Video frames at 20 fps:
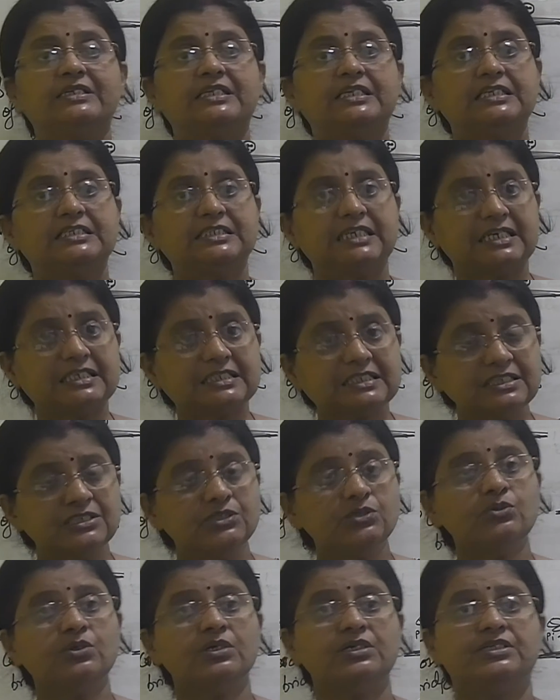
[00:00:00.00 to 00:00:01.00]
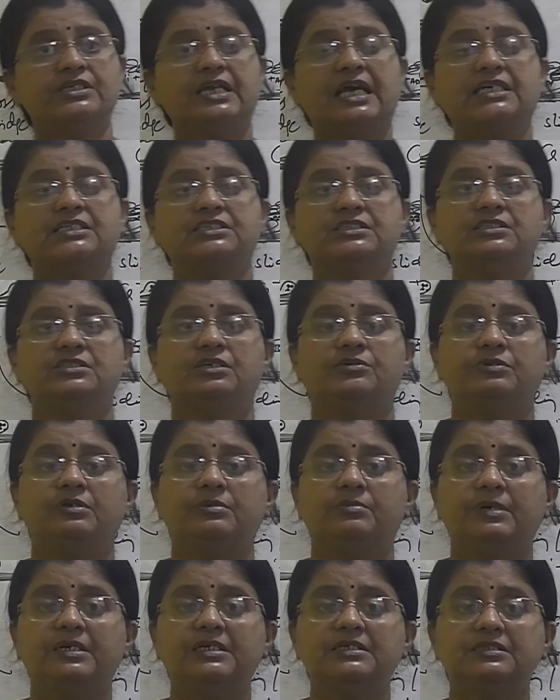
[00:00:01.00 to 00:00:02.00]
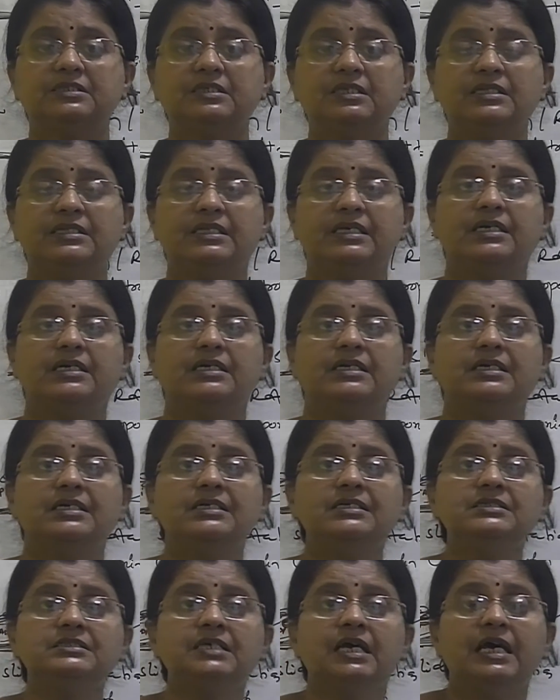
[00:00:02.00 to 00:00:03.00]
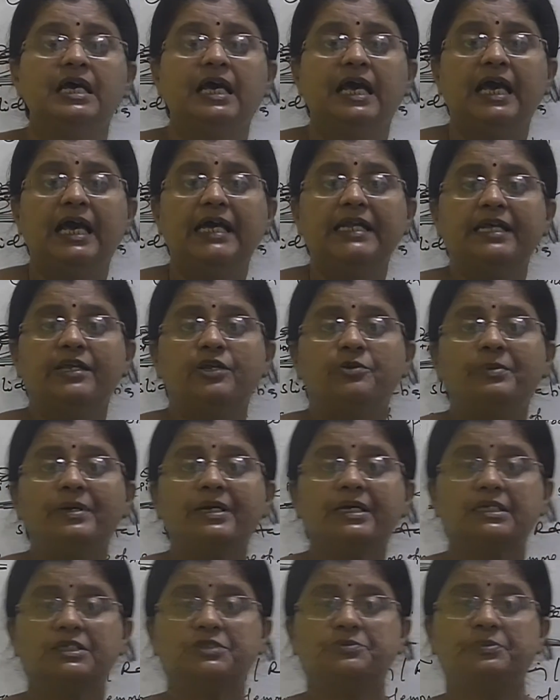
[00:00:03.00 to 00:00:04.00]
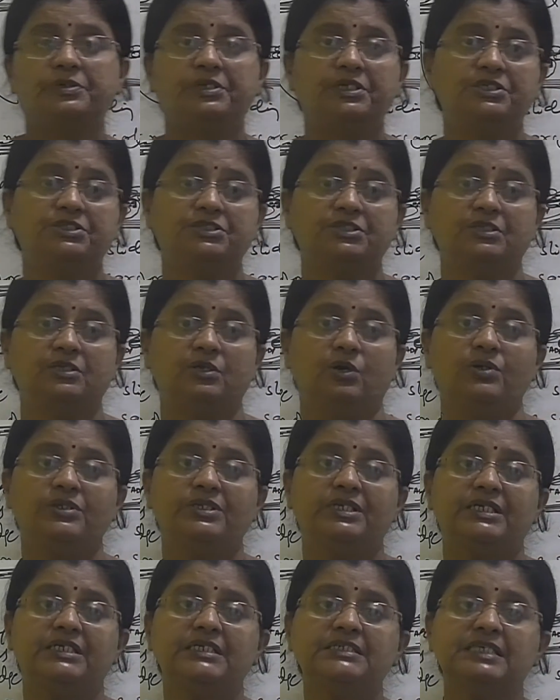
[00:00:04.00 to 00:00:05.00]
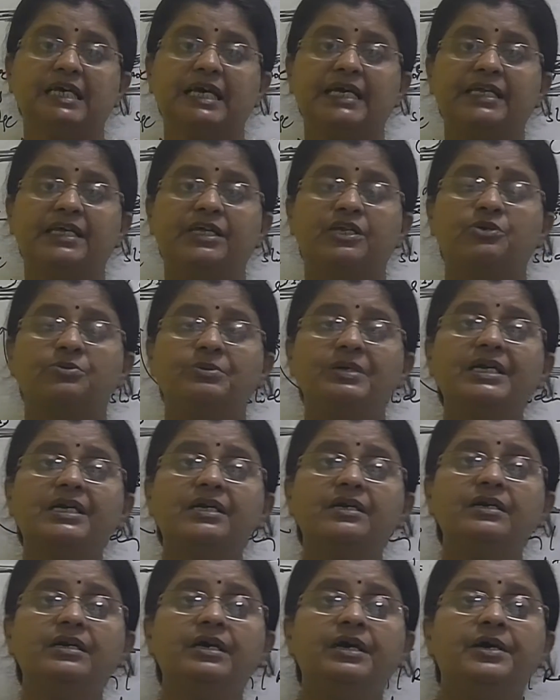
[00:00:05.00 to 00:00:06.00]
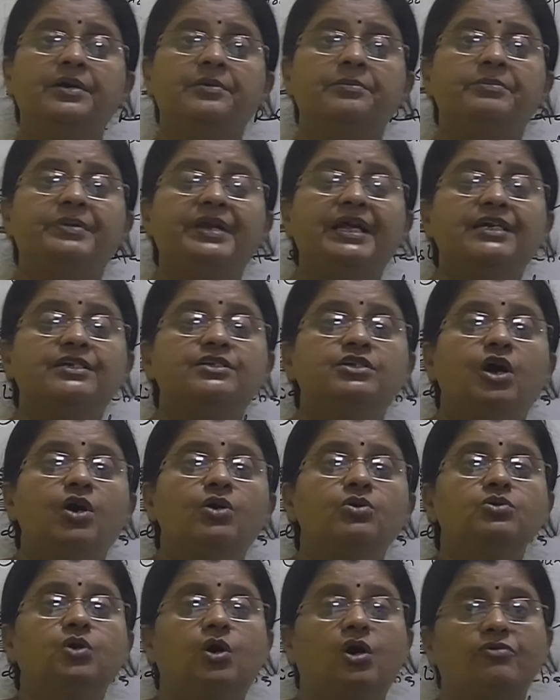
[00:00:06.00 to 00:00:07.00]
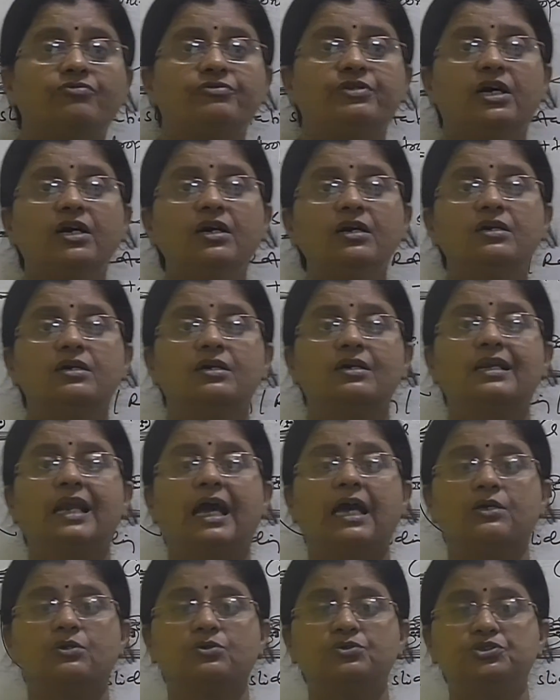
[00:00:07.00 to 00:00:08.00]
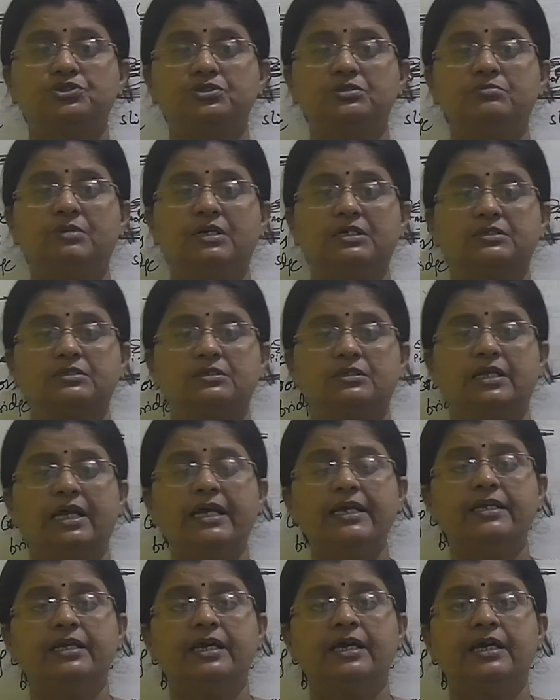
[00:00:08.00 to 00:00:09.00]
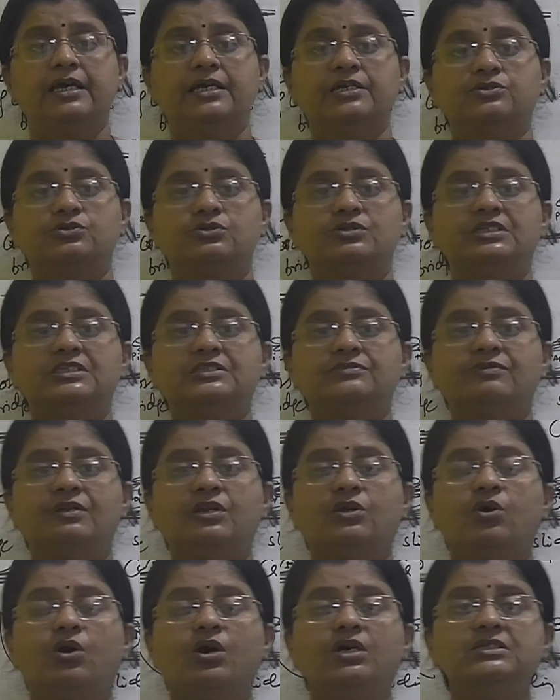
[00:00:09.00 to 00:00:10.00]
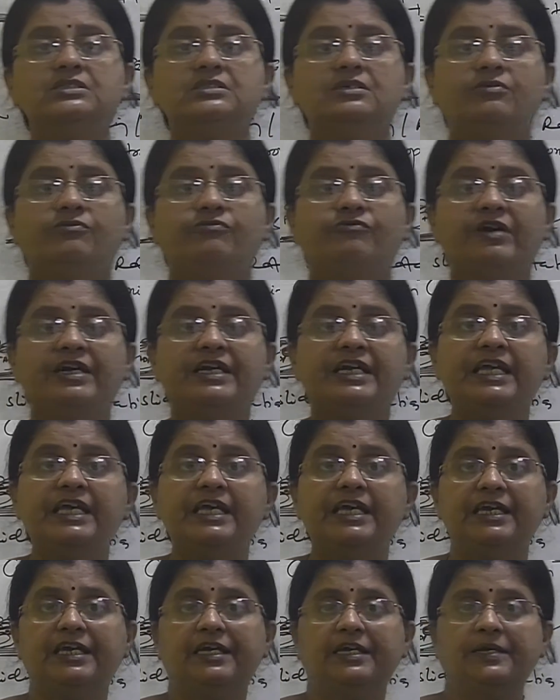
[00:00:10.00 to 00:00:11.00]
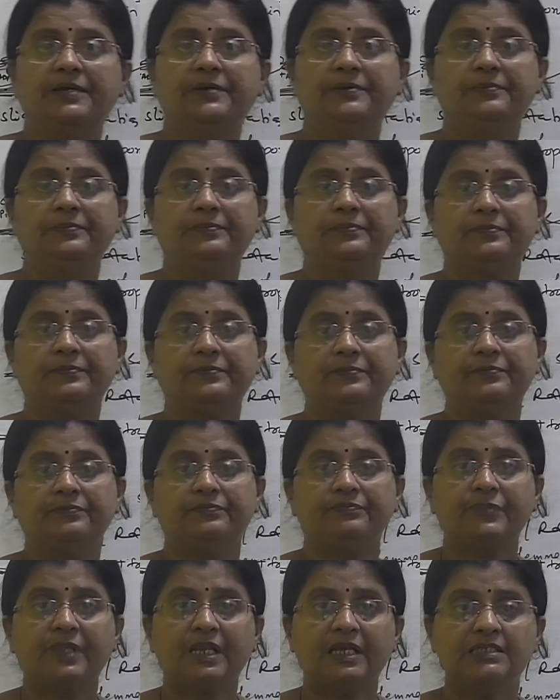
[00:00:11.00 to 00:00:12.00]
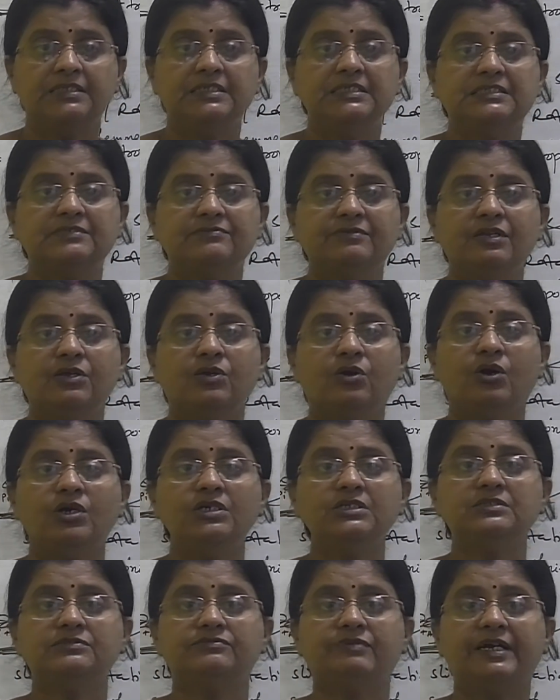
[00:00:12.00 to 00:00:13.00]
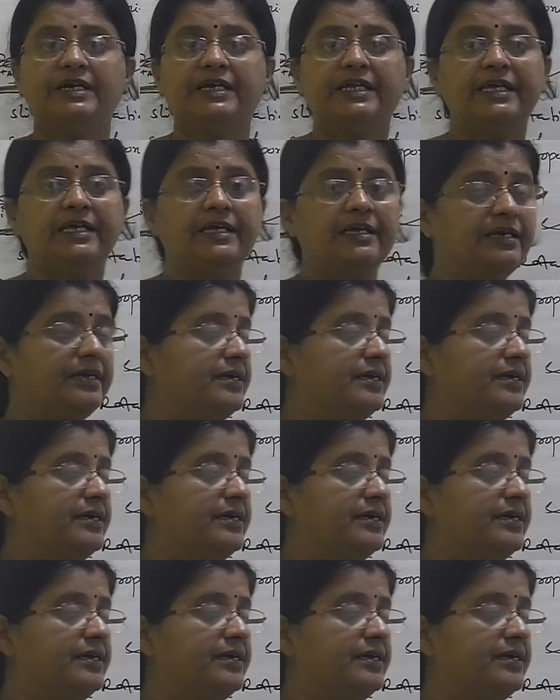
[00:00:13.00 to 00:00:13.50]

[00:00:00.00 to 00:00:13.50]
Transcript: there is excessive contraction of the muscle, there is anaerobic respiration or there is anaerobic breakdown of the glycogen muscle, right? So this will cause fatigue. This will cause fatigue,